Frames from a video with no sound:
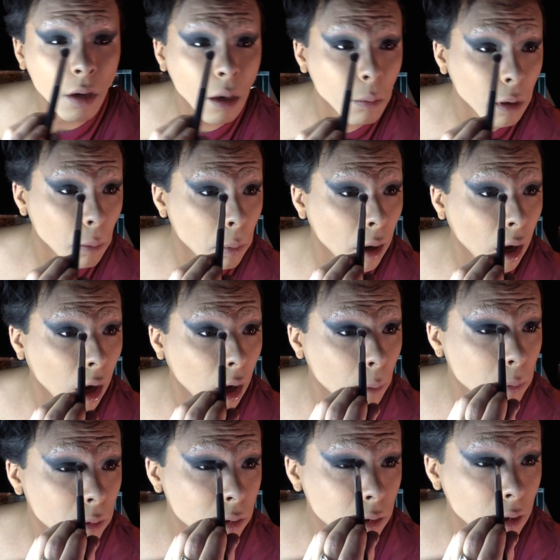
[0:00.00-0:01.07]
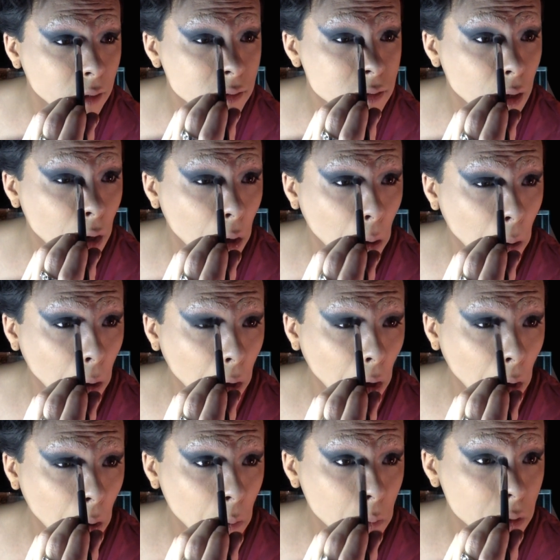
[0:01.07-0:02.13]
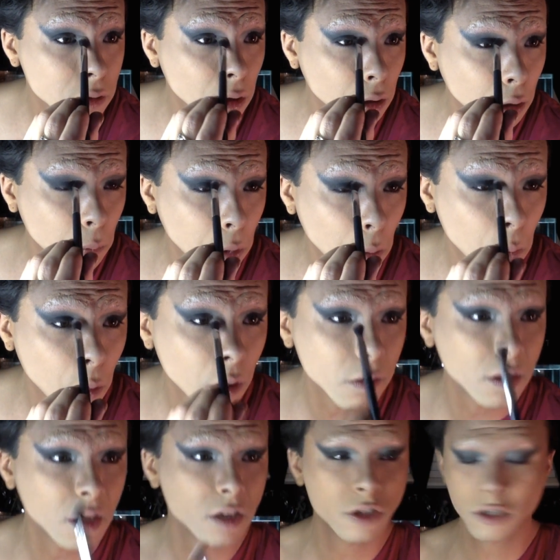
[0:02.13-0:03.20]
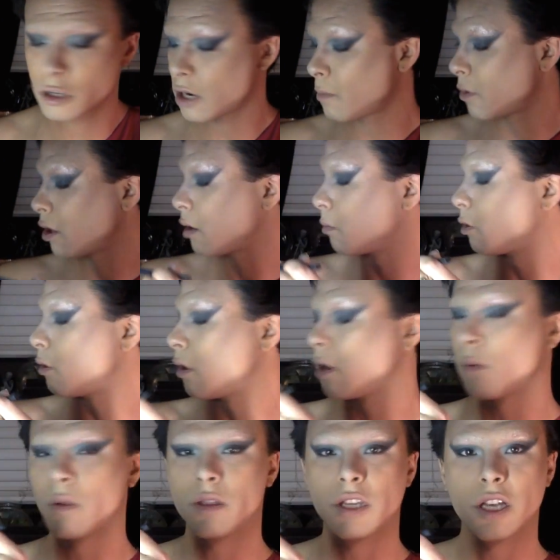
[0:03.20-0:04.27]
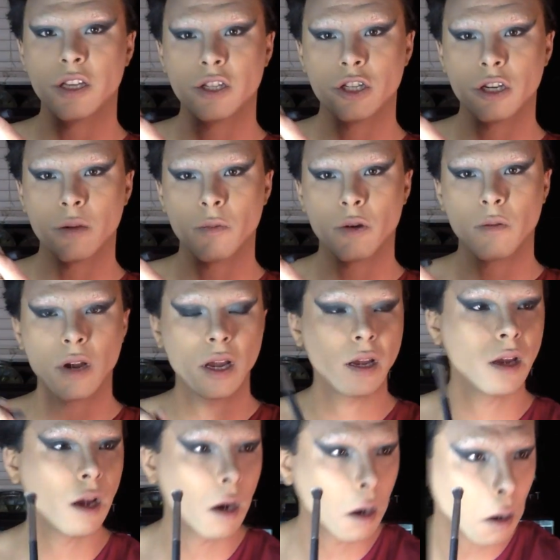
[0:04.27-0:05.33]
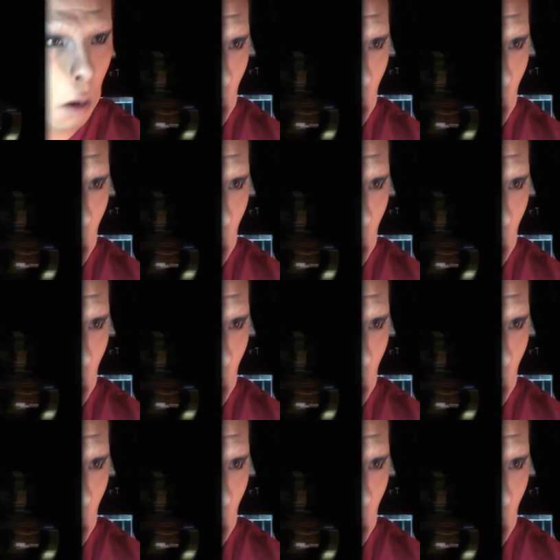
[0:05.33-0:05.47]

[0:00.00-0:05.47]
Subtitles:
I'm gonna pop this area with a little bit more of this shimmer. I'm going with this shimmer right here.